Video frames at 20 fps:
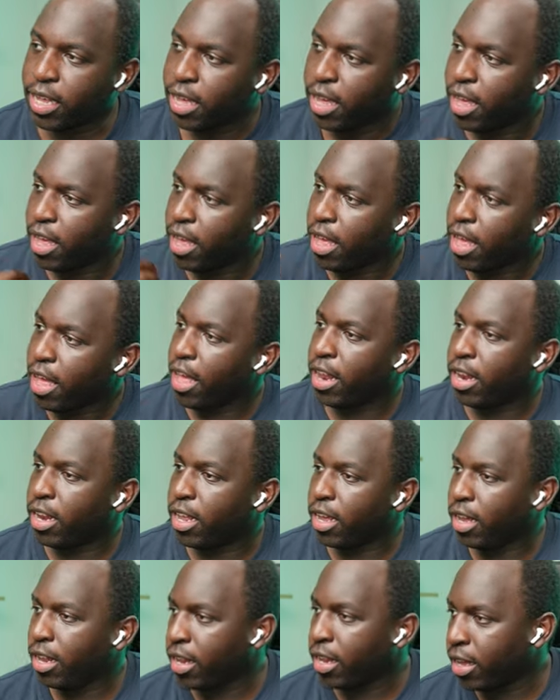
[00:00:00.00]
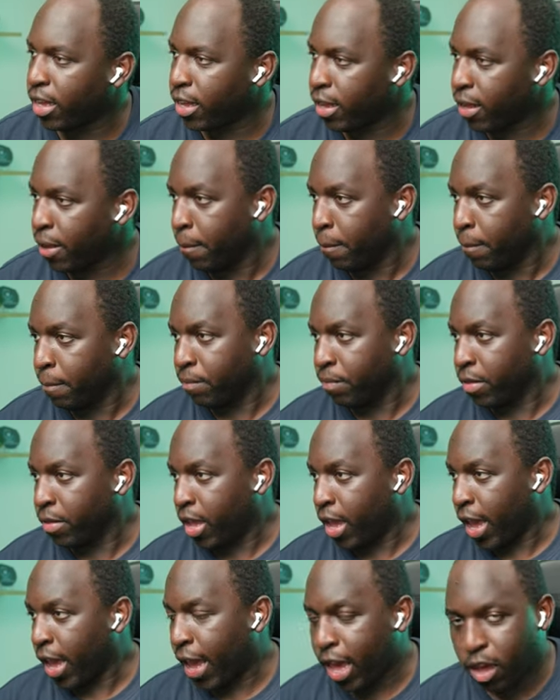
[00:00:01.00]
think learning
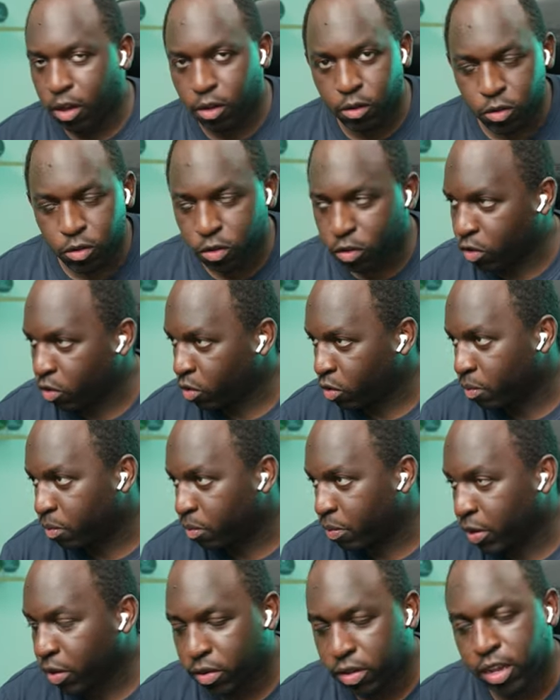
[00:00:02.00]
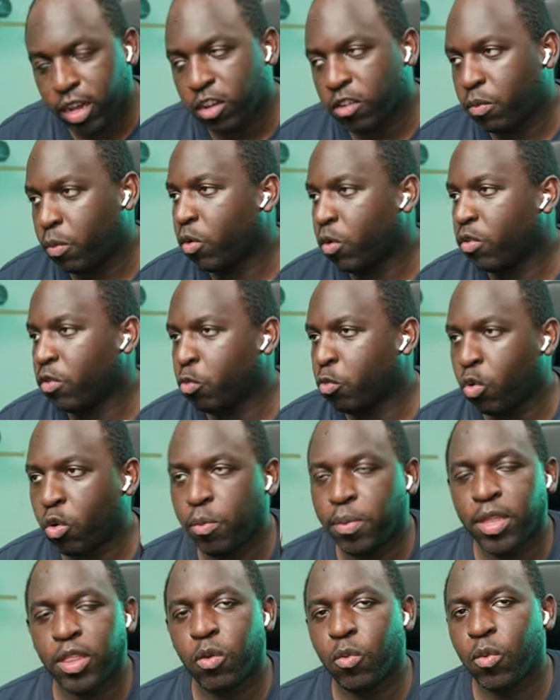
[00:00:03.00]
how to build dashboards
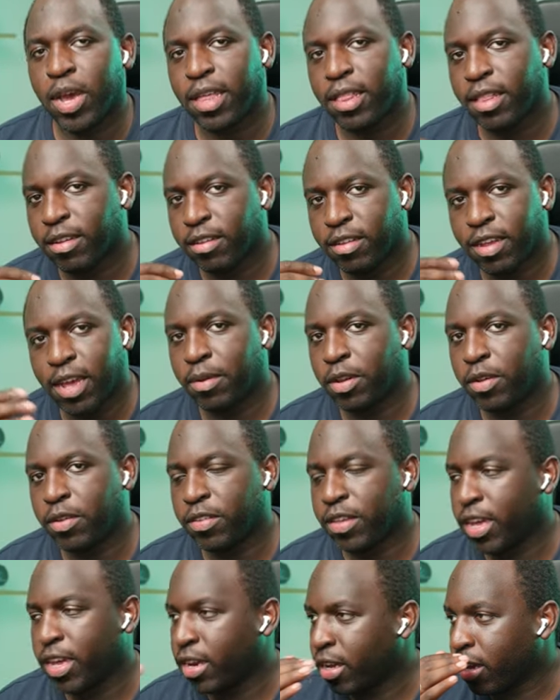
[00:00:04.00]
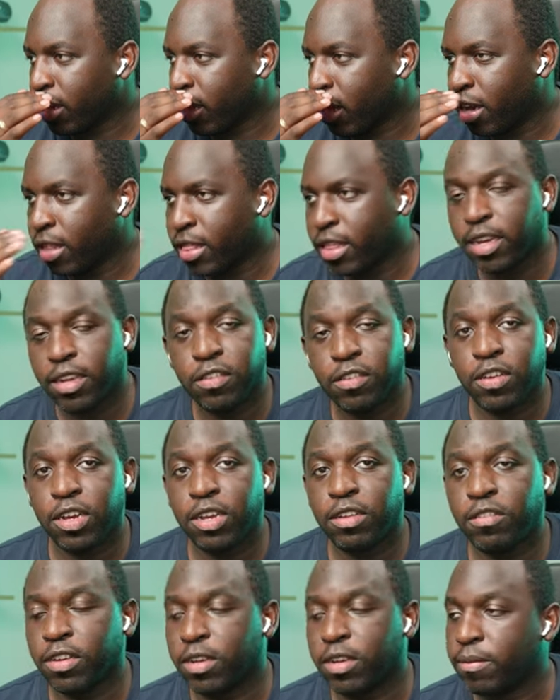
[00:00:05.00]
will be the way that Tableau is heading, I think it's
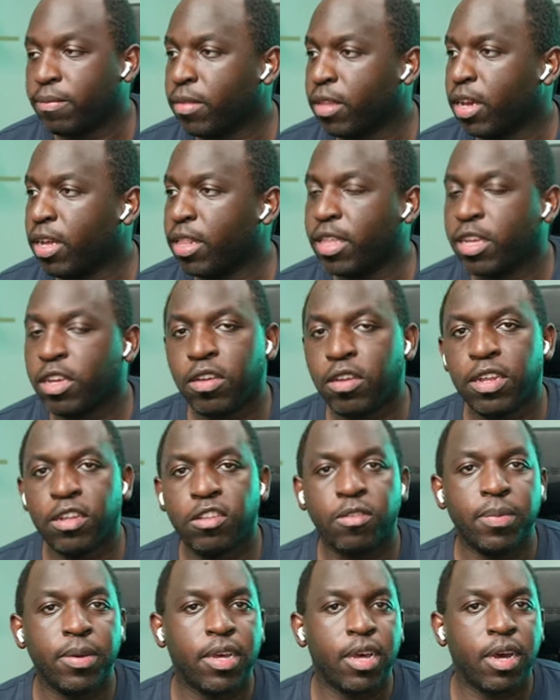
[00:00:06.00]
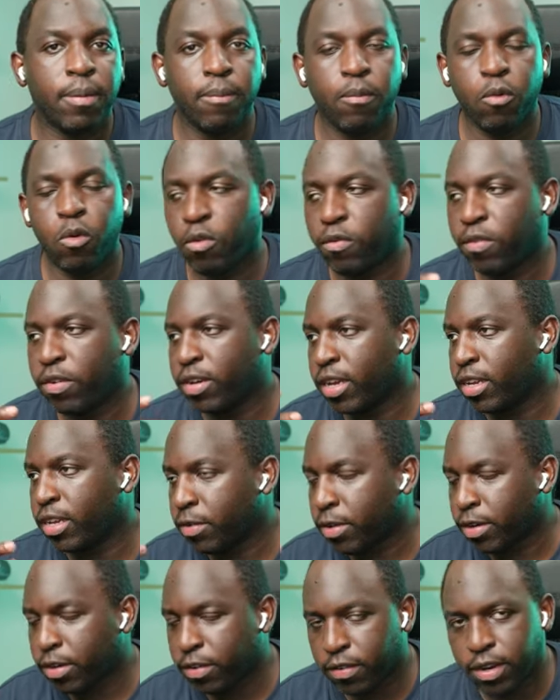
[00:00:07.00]
changing. I think you need to become more of a
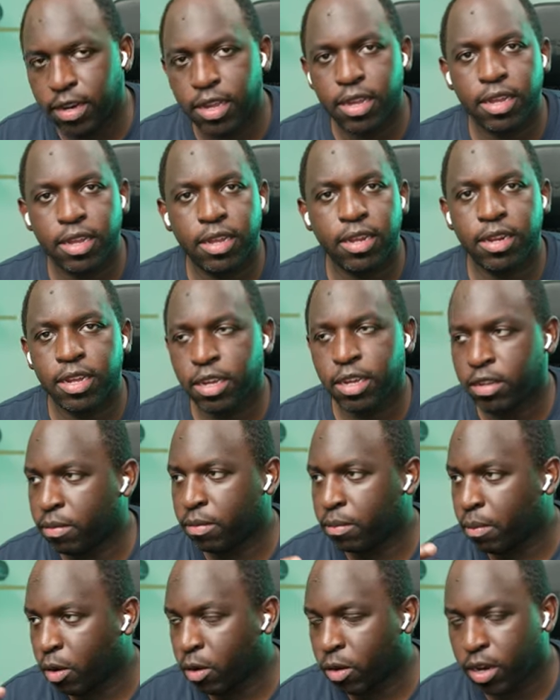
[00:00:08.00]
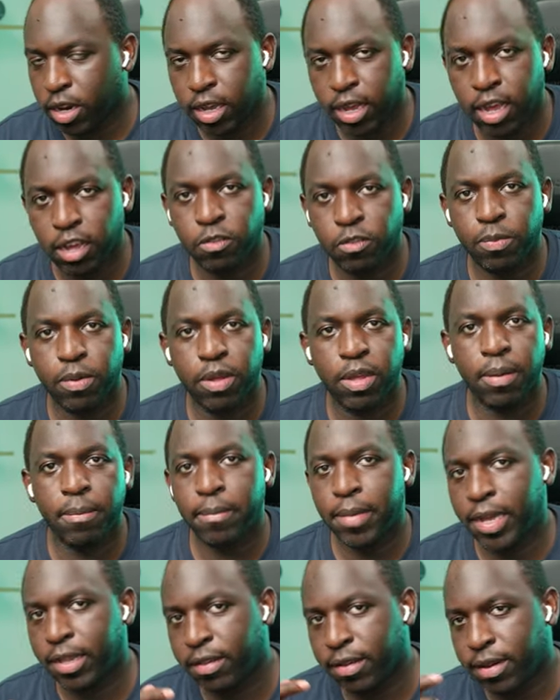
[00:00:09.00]
data engineer, data modeling expert,
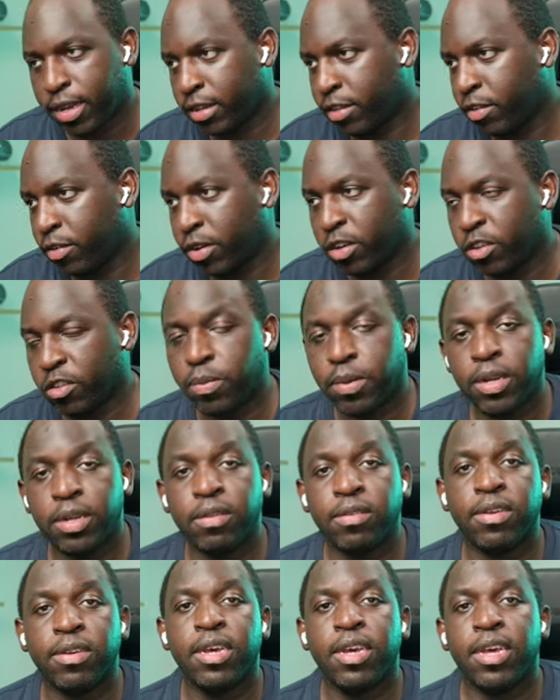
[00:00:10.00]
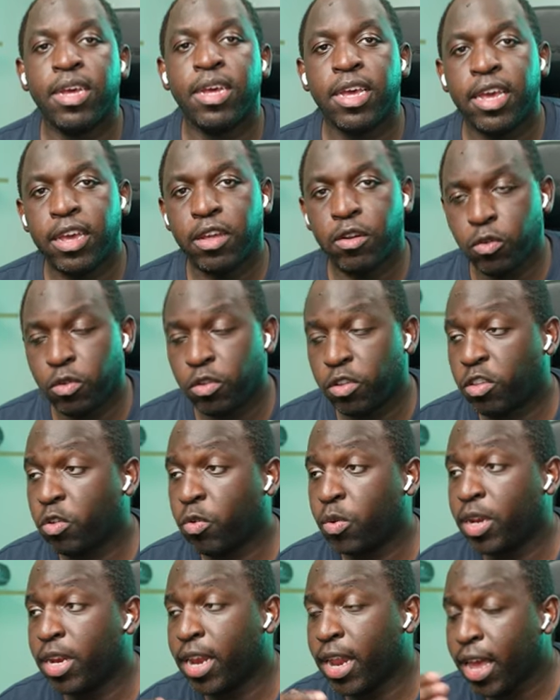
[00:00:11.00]
metadata expert in order
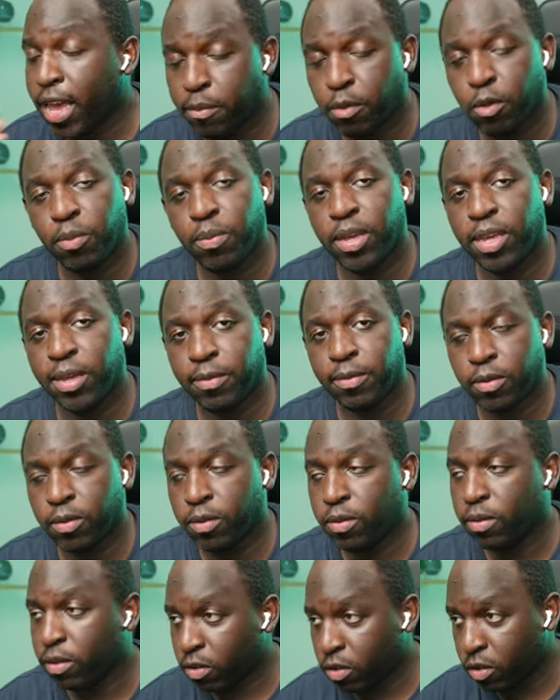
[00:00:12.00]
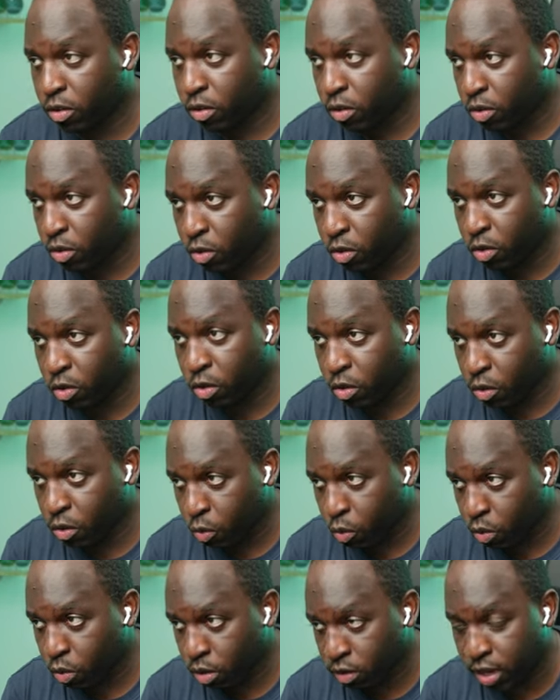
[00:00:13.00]
to enable people to
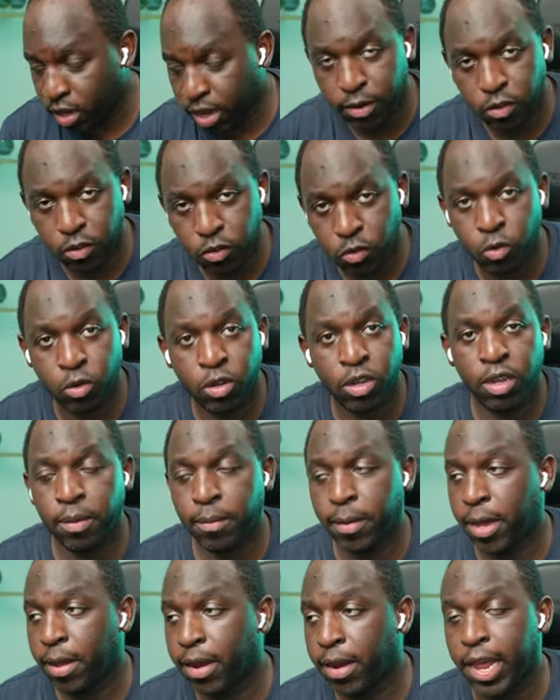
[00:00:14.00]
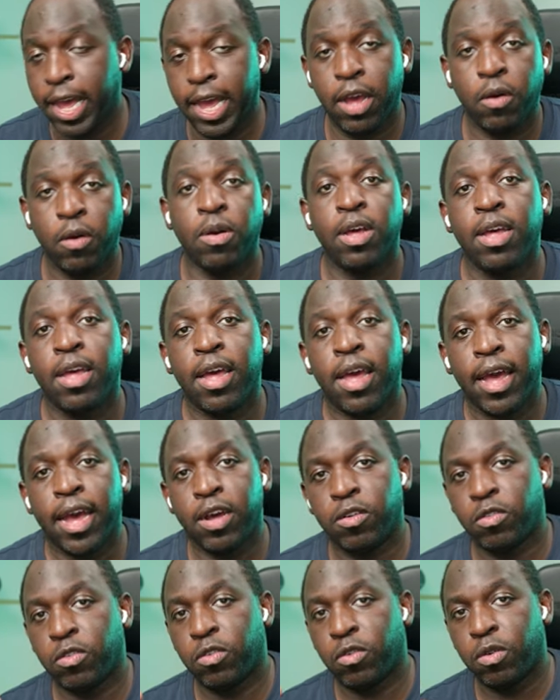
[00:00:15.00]
do what Tableau is talking about now,
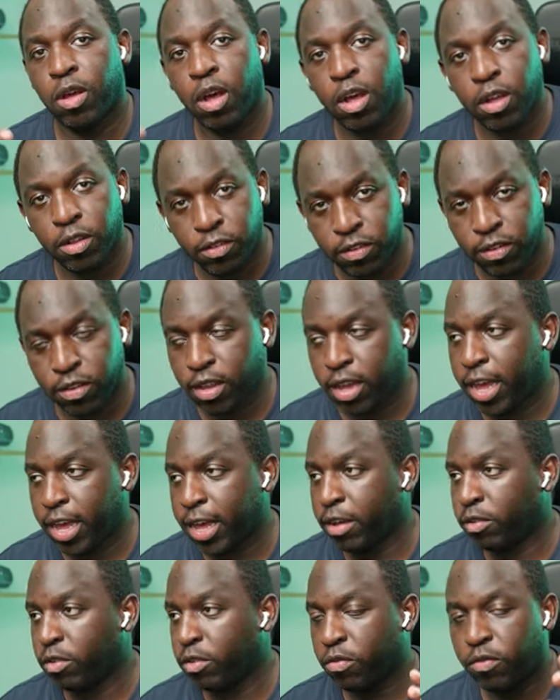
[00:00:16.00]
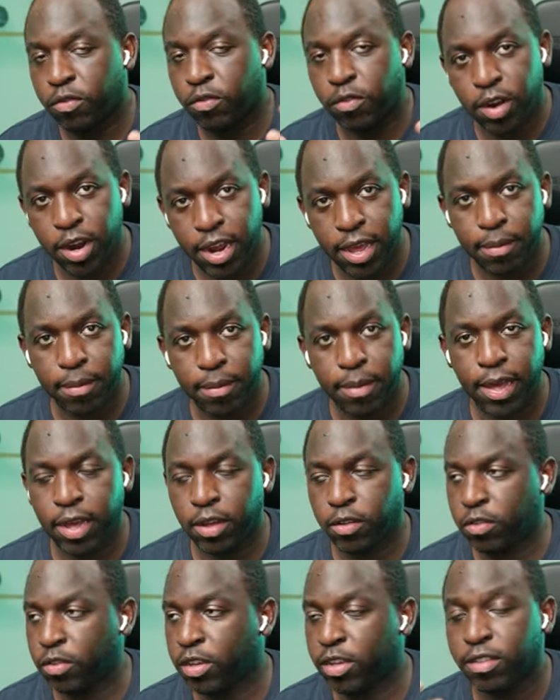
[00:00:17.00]
how to answer, how to frame,
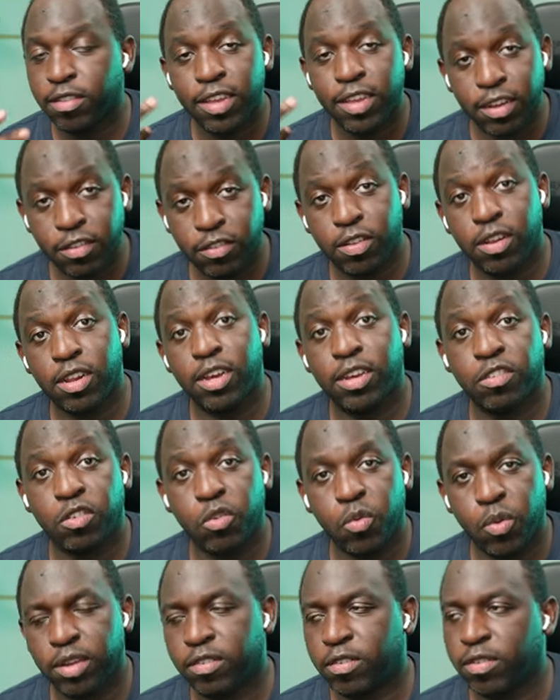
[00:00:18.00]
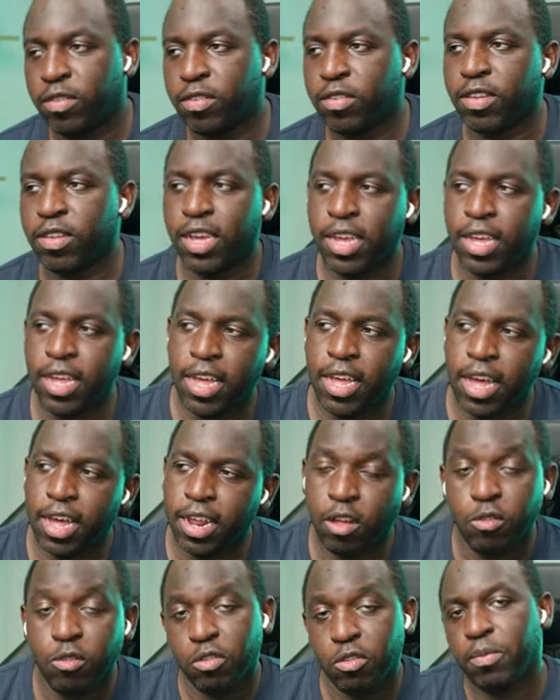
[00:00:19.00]
how to contextualize questions.
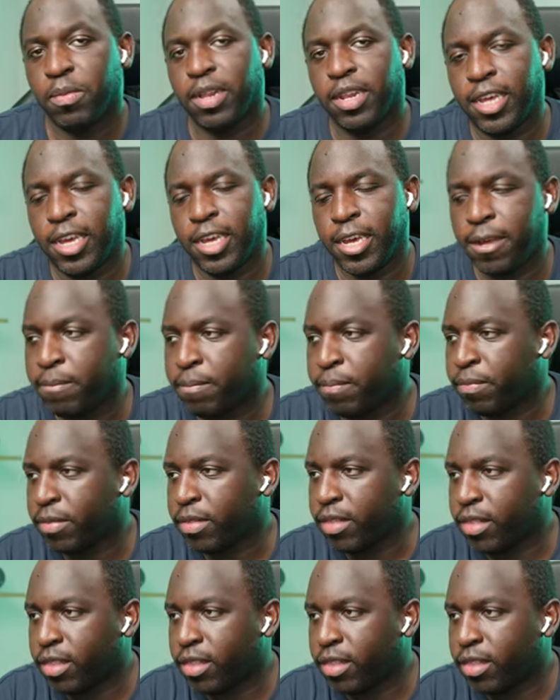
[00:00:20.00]
And ultimately,